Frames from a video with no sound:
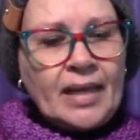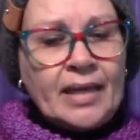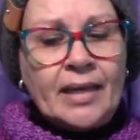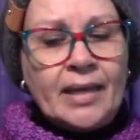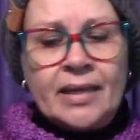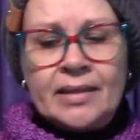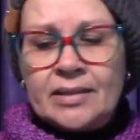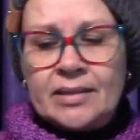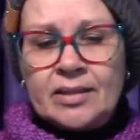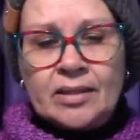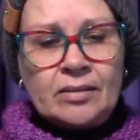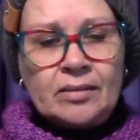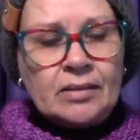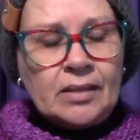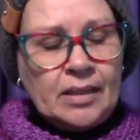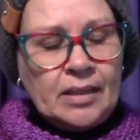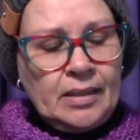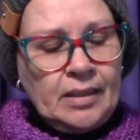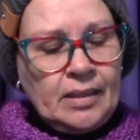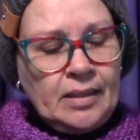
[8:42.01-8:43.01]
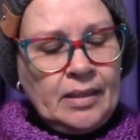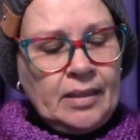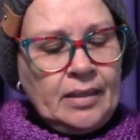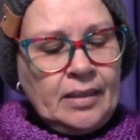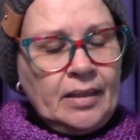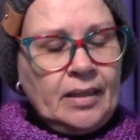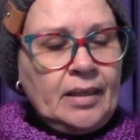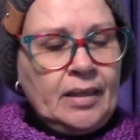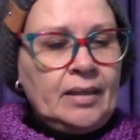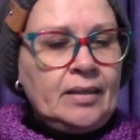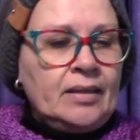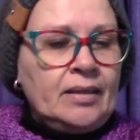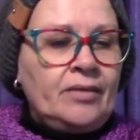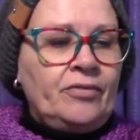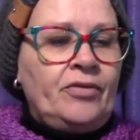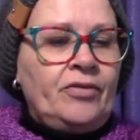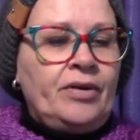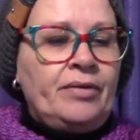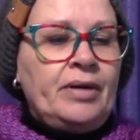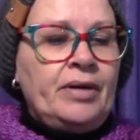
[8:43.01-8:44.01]
kid silk in the
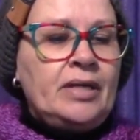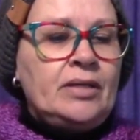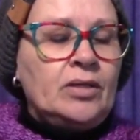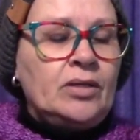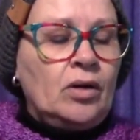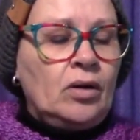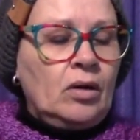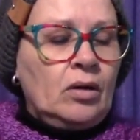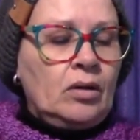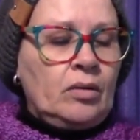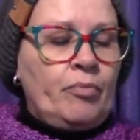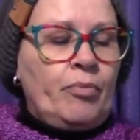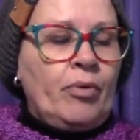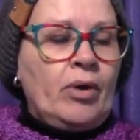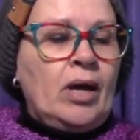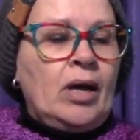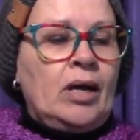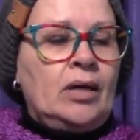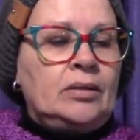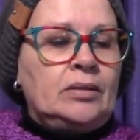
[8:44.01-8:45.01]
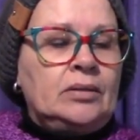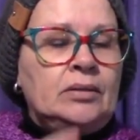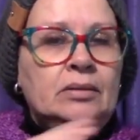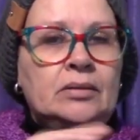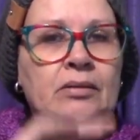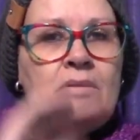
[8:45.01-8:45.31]
very dark brown